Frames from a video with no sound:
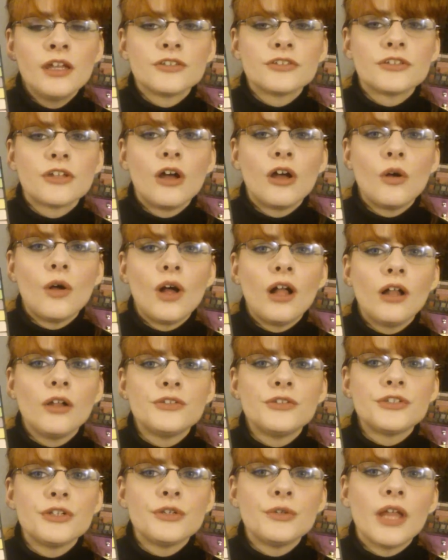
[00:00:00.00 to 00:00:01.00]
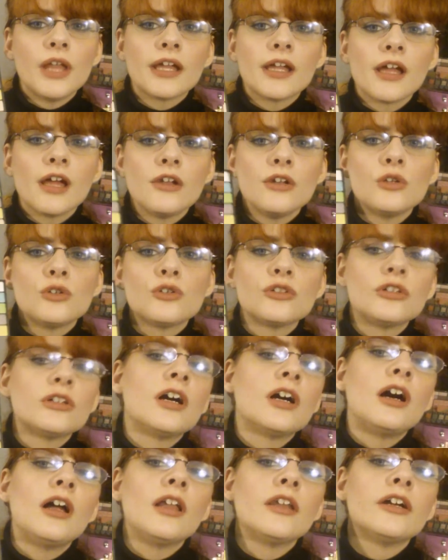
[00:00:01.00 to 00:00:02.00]
So I'll do like a neutral
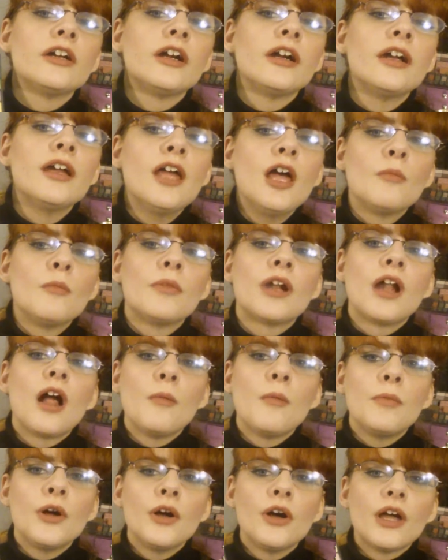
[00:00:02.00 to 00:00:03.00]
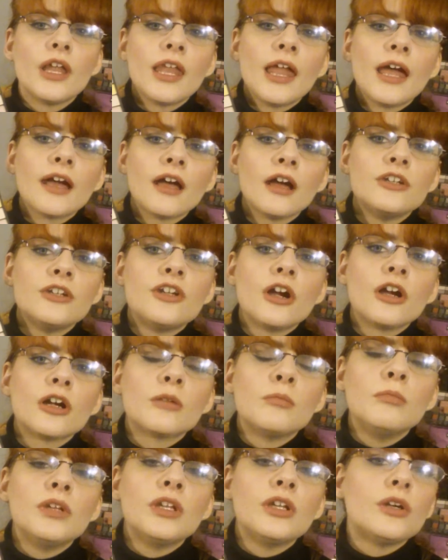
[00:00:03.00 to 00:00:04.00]
color, but I'll put like a
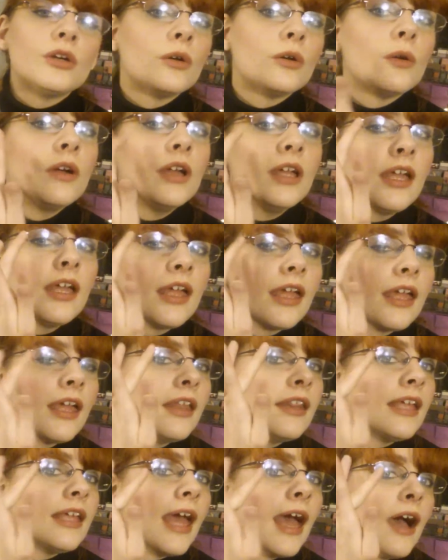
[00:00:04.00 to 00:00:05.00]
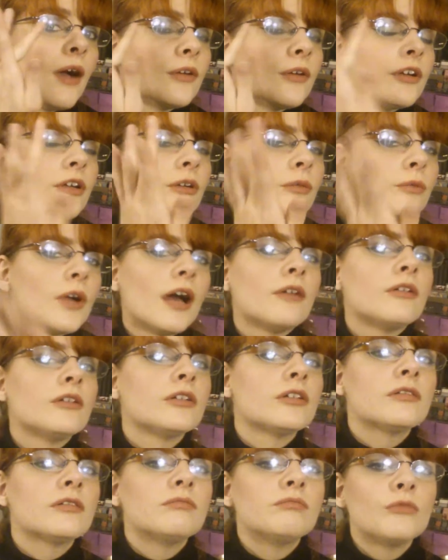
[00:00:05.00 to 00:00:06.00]
dark blue in the outer
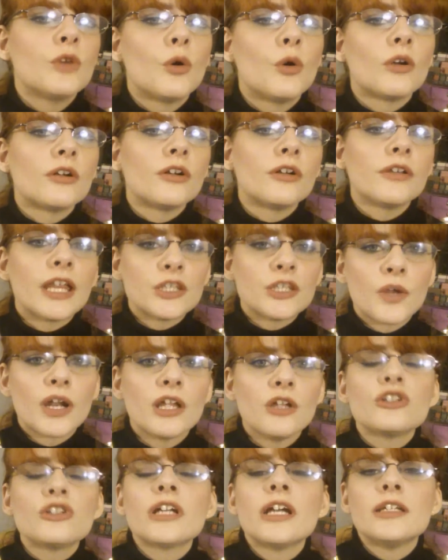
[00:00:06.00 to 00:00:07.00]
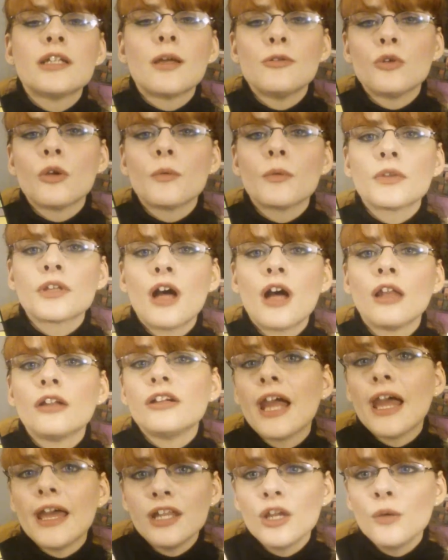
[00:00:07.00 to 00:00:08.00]
corner. That's what I usually end up doing with
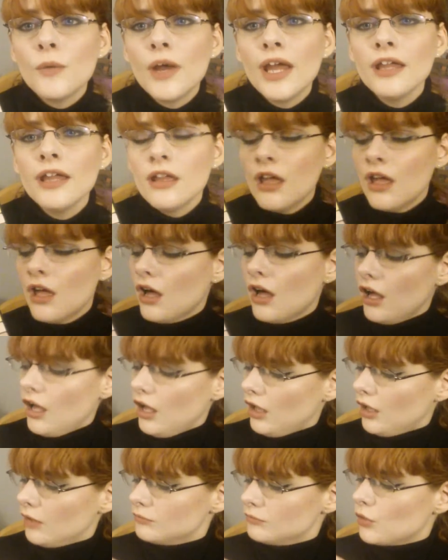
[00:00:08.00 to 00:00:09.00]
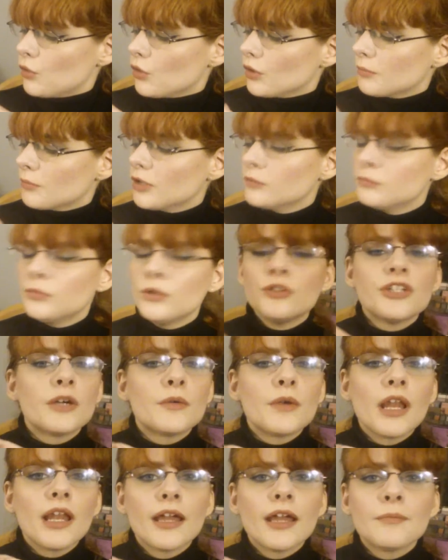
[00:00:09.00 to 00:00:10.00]
color anyway. Or purples. I
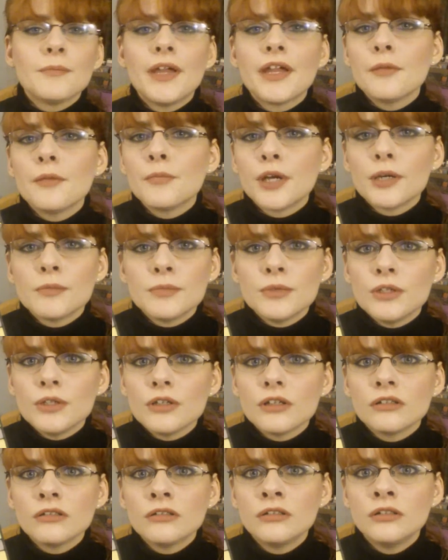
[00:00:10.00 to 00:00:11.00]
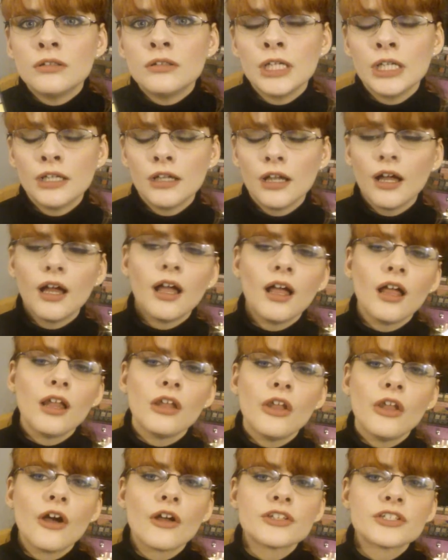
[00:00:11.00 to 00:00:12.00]
really like making purple
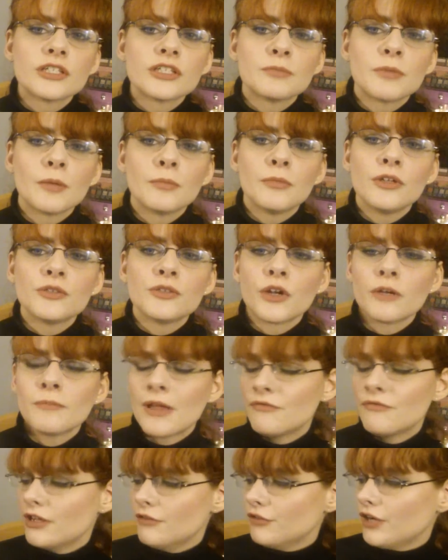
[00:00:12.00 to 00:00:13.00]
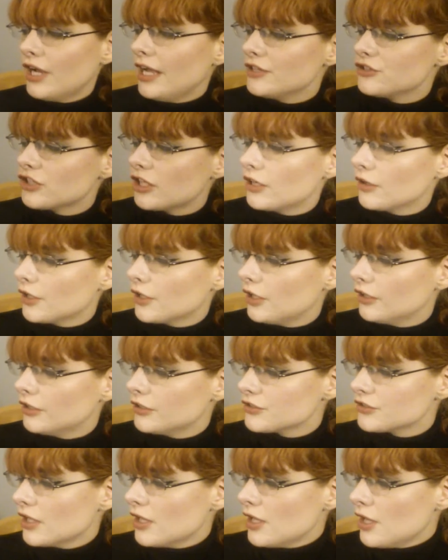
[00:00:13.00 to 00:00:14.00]
looks, because purple is one of my favorite eyeshadow
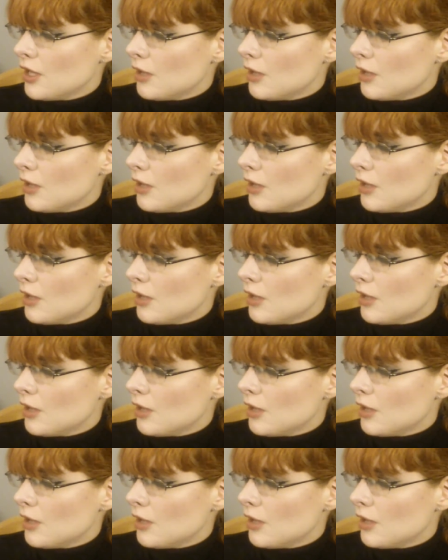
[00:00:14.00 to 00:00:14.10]
colors.